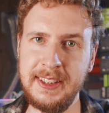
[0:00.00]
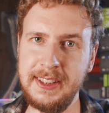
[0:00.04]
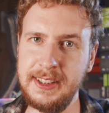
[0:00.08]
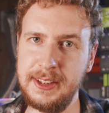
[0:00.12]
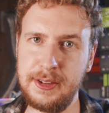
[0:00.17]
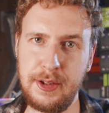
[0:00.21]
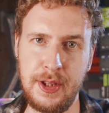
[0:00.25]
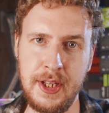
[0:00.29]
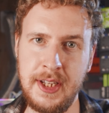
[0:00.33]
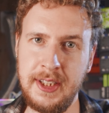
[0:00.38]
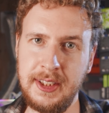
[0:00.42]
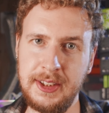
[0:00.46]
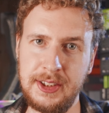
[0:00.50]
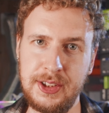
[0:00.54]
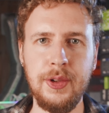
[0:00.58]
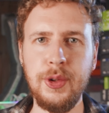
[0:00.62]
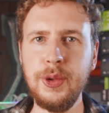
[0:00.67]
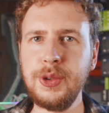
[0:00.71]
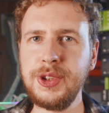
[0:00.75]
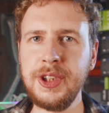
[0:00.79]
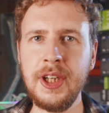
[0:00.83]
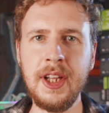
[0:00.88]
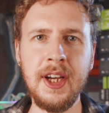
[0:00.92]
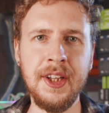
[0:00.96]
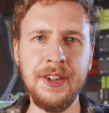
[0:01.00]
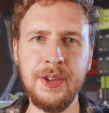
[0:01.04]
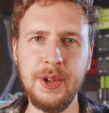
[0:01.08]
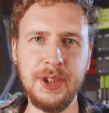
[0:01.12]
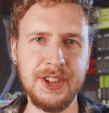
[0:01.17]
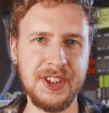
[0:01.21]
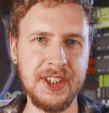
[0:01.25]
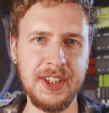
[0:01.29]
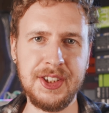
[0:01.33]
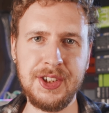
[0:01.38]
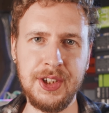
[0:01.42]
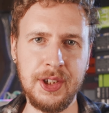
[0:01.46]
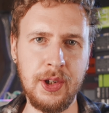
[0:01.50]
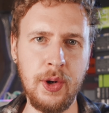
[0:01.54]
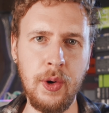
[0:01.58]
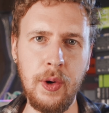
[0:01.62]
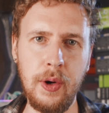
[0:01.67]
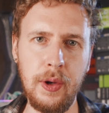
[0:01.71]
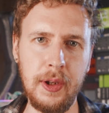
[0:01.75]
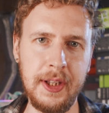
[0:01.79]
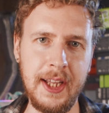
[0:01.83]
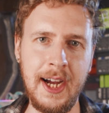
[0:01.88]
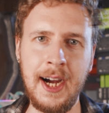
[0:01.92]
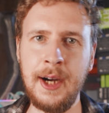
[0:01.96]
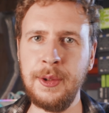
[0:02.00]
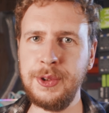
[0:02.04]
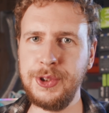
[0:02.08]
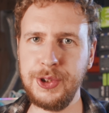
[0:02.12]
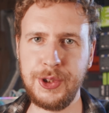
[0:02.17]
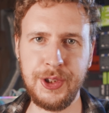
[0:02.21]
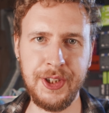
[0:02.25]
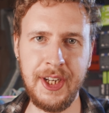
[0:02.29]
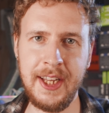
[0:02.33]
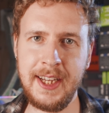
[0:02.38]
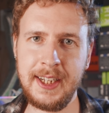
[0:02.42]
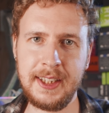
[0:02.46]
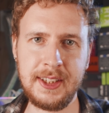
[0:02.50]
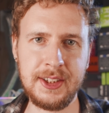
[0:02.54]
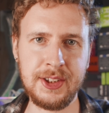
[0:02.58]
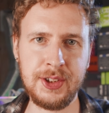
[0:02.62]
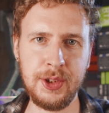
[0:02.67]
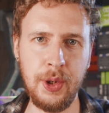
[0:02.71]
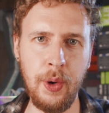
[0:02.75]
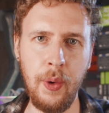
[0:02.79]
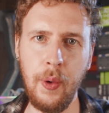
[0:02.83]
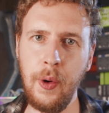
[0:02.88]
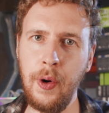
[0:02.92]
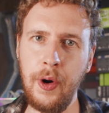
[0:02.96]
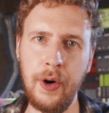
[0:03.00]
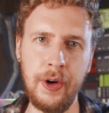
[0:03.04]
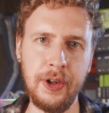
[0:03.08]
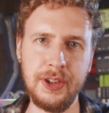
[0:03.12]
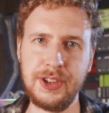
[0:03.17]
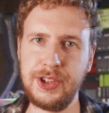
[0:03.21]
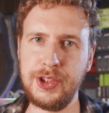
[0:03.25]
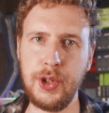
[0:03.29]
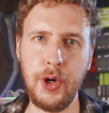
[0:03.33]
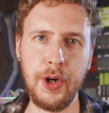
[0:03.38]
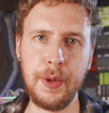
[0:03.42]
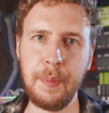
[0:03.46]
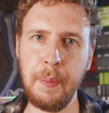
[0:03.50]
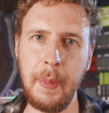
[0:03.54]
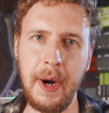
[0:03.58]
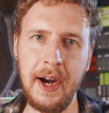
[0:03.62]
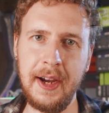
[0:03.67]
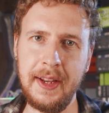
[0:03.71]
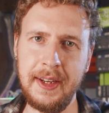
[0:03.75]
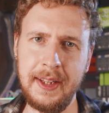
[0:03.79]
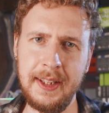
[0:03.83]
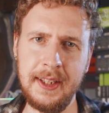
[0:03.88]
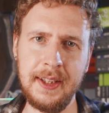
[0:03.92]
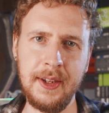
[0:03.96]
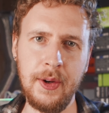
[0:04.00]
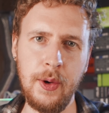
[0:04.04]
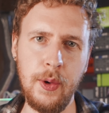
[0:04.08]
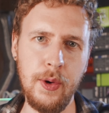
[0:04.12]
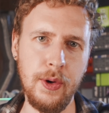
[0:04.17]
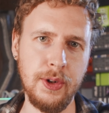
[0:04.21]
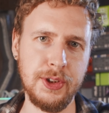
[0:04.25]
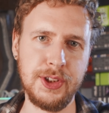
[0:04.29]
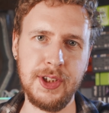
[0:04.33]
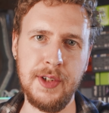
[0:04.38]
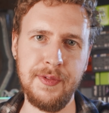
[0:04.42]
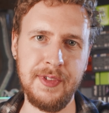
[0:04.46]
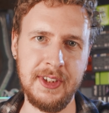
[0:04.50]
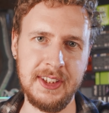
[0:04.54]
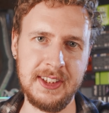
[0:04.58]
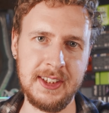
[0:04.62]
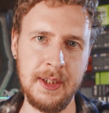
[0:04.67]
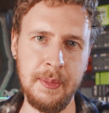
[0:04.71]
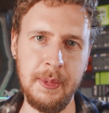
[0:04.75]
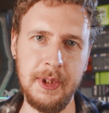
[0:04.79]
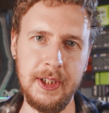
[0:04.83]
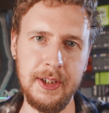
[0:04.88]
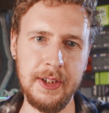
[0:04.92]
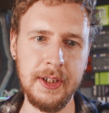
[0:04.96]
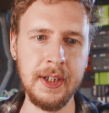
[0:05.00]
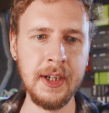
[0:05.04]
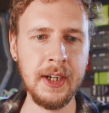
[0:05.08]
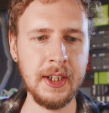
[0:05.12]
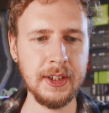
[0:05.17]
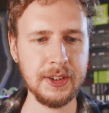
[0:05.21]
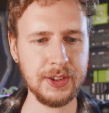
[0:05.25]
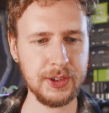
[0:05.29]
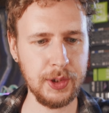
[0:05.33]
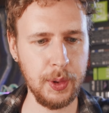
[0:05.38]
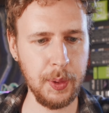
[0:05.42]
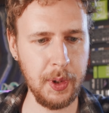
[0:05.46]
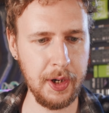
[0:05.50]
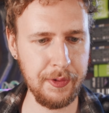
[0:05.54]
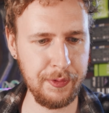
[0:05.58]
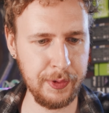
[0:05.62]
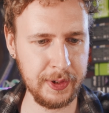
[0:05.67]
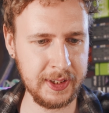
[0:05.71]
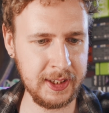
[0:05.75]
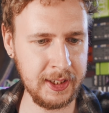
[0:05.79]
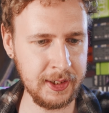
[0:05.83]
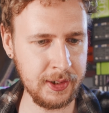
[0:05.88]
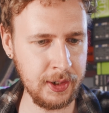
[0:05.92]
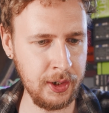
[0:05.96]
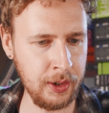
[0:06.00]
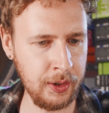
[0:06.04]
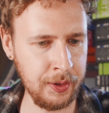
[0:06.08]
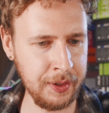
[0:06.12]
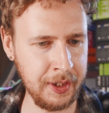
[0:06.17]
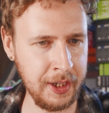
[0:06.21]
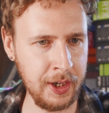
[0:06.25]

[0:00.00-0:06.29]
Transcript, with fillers: these things, usually under a section called how to connect or start mining or something similar. So if you click on